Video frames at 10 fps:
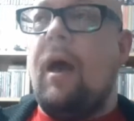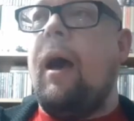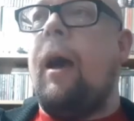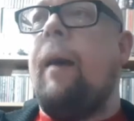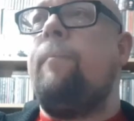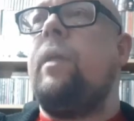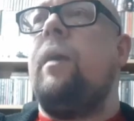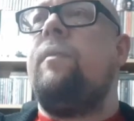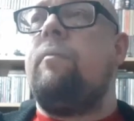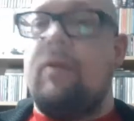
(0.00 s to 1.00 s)
Um,
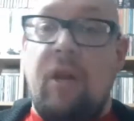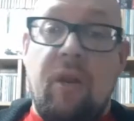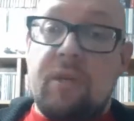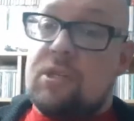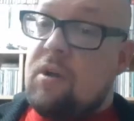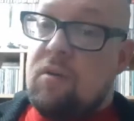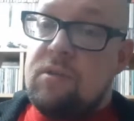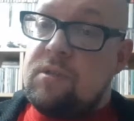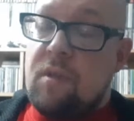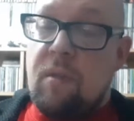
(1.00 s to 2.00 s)
there were a lot of
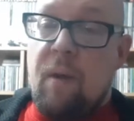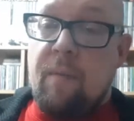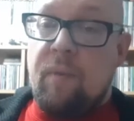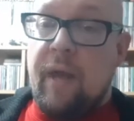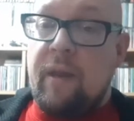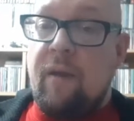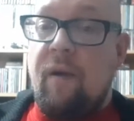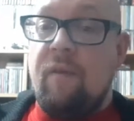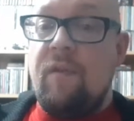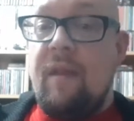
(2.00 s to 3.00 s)
songs that the band played
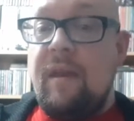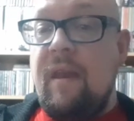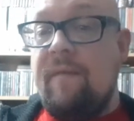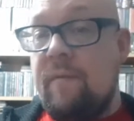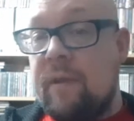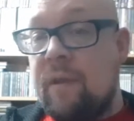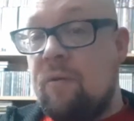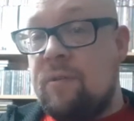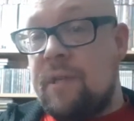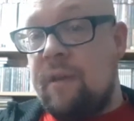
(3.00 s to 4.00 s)
live that they never
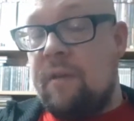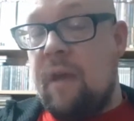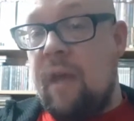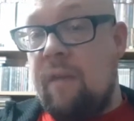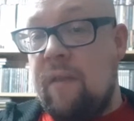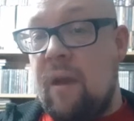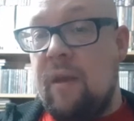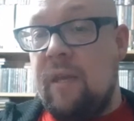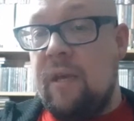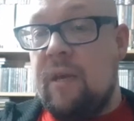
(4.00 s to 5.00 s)
recorded in the
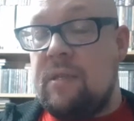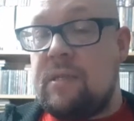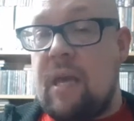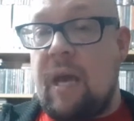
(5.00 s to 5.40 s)
early years.